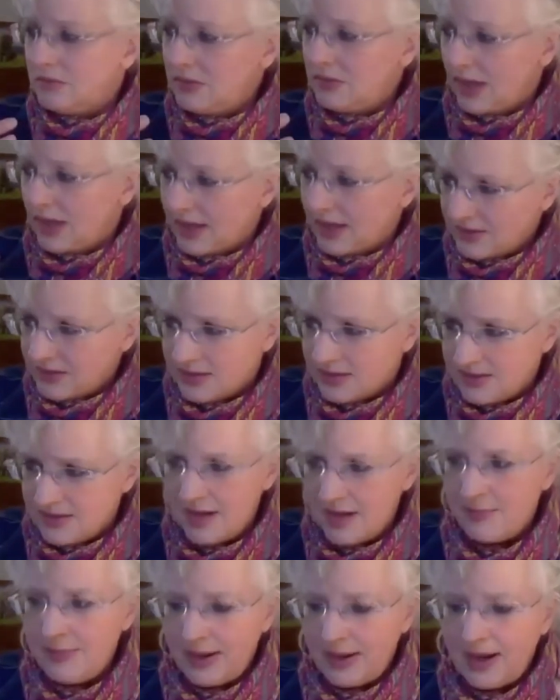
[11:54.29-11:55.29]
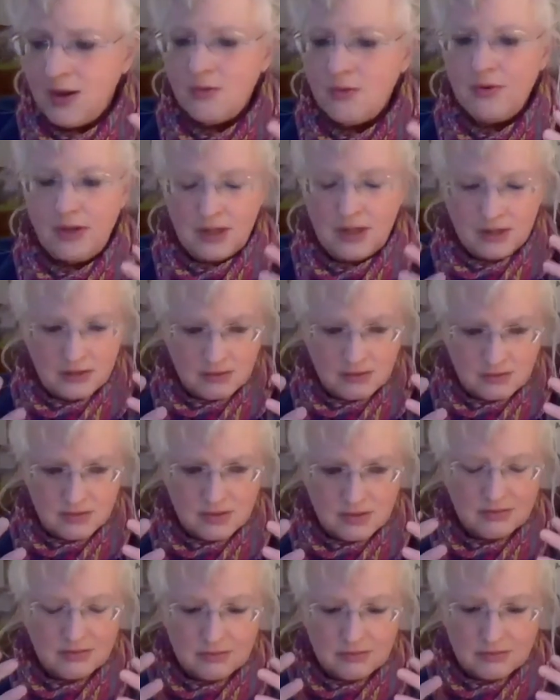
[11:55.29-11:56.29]
has to step out and
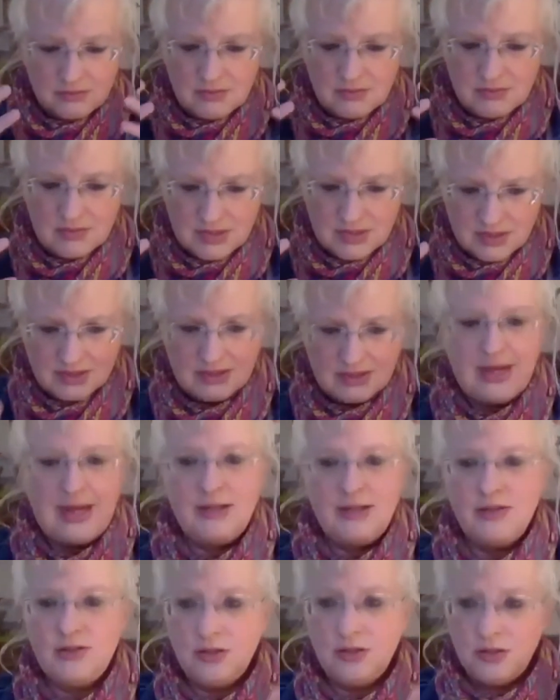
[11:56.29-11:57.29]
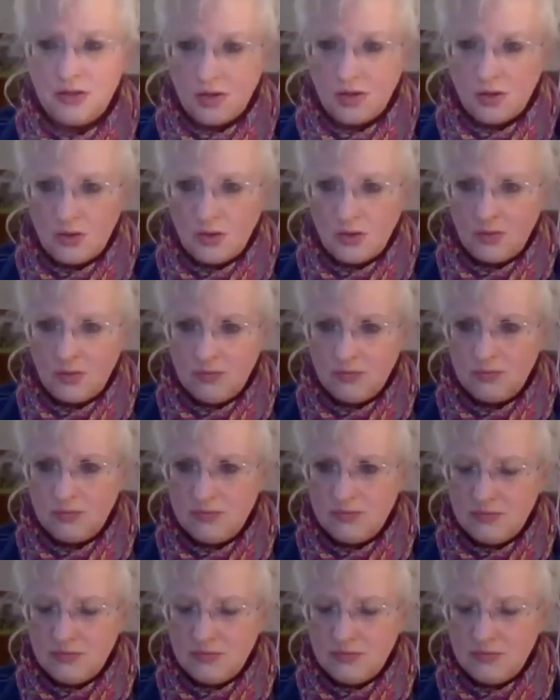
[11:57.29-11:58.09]
decides to go